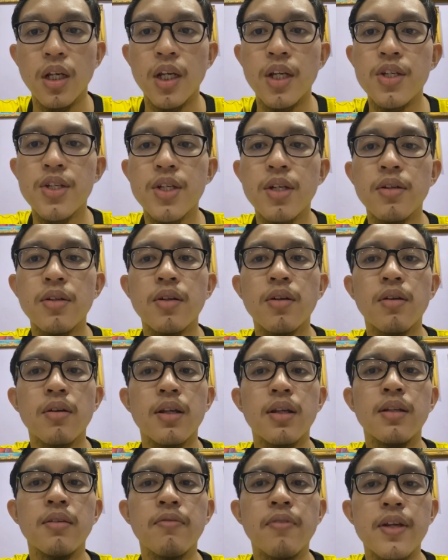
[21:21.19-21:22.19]
Ensure you're
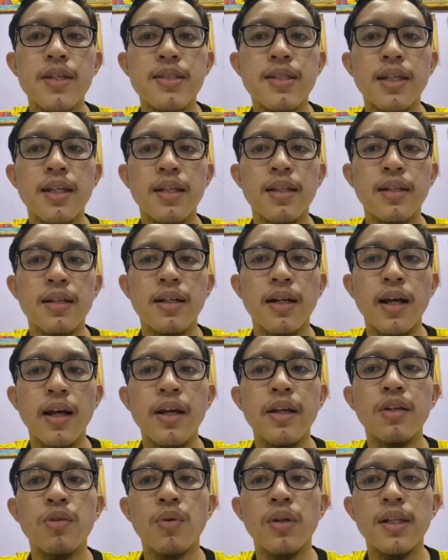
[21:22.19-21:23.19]
investing in a
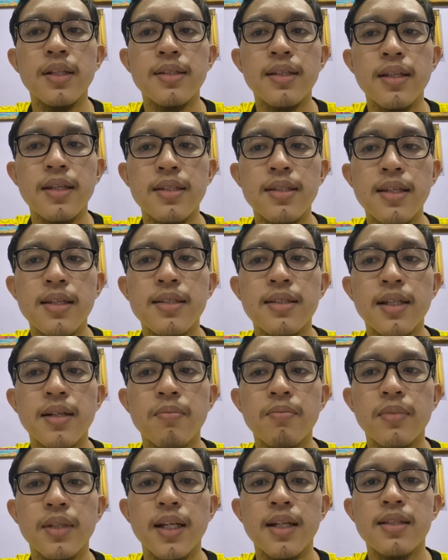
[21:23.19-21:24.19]
high quality
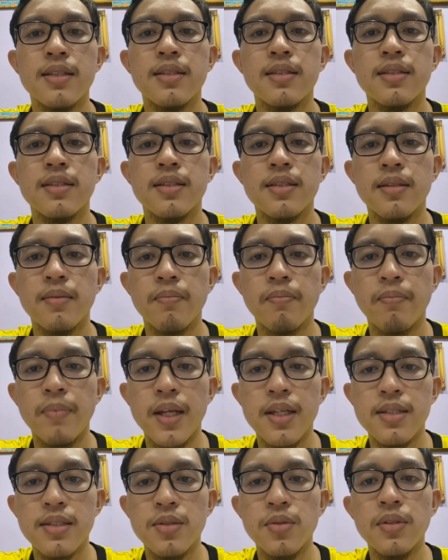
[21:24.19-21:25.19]
system that's
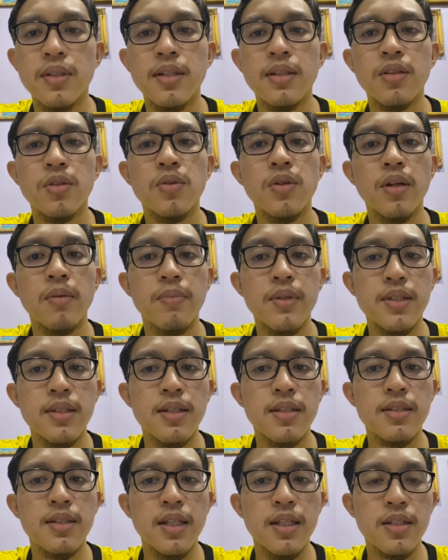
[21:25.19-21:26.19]
best suited to your
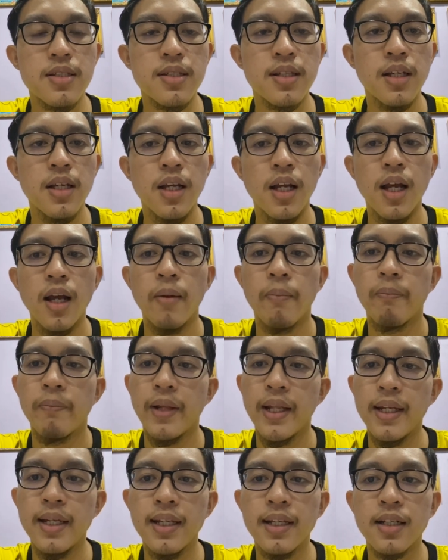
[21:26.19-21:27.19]
business needs.
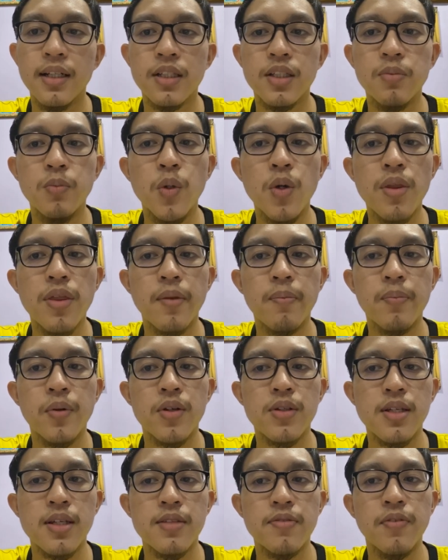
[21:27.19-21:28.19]
planning a smooth
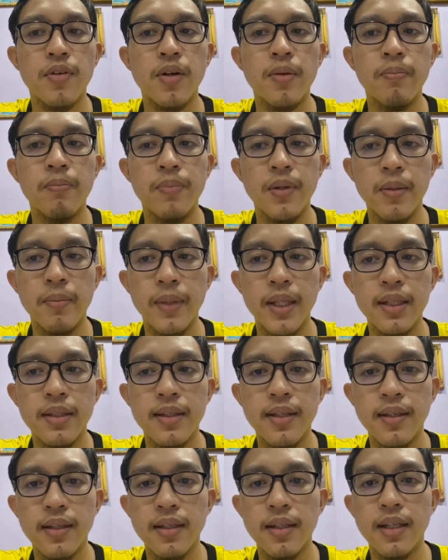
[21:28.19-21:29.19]
process for
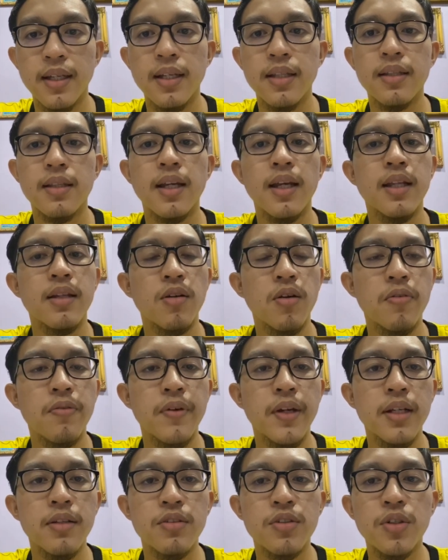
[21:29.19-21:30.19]
implementing it, and
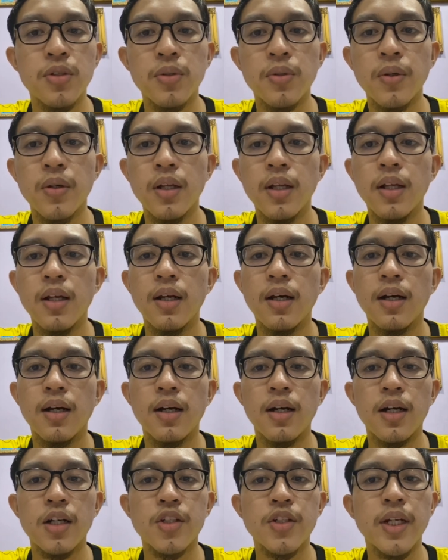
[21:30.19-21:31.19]
offering through
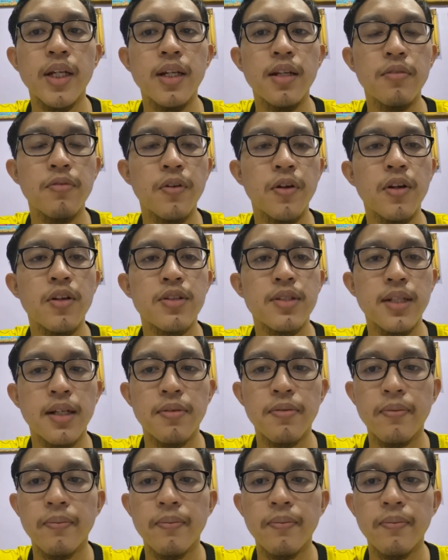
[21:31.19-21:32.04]
training for your staff.